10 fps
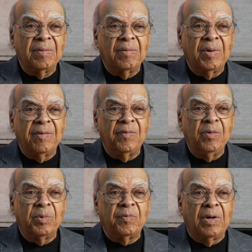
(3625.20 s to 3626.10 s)
quite a
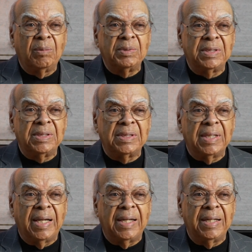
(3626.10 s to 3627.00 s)
few performances
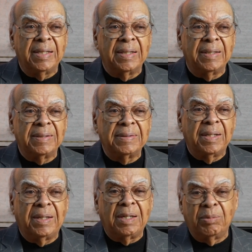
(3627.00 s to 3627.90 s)
out at uh,
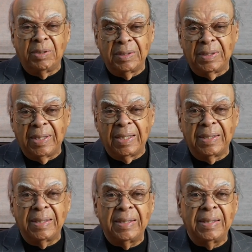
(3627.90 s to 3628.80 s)
the harbor, mm
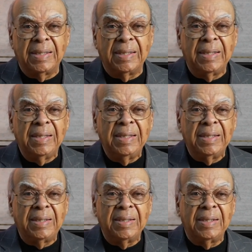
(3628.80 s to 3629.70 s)
-hmm.
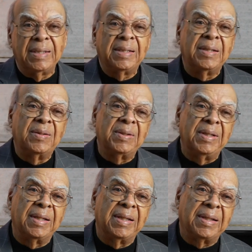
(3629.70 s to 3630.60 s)
at, the, at, the,
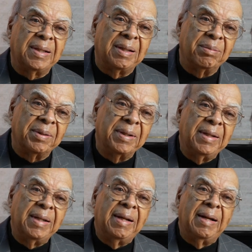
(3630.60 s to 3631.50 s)
hotel at the harbor. Yeah,
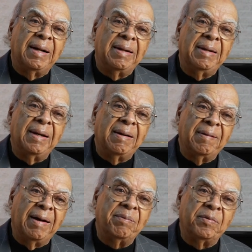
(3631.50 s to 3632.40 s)
National Harbor. Yeah,
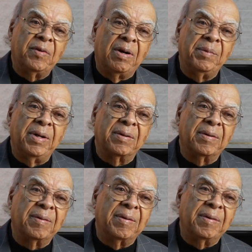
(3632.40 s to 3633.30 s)
I, I, performed there
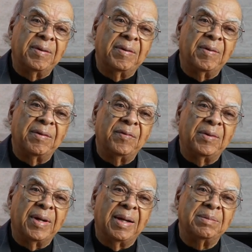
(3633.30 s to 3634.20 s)
quite a few
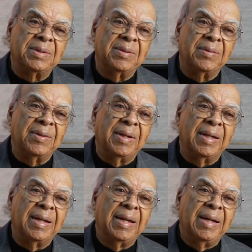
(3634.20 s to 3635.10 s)
times too. Yeah,
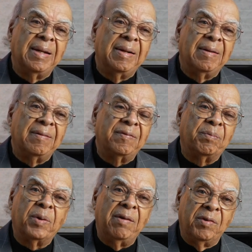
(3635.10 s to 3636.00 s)
for
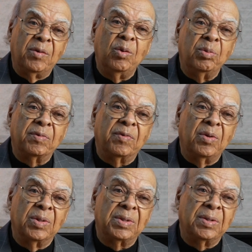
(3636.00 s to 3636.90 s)
private groups, of
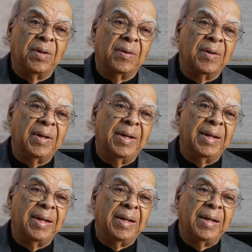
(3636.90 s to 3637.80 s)
course. Sure, you know. Sure, yeah. Sure.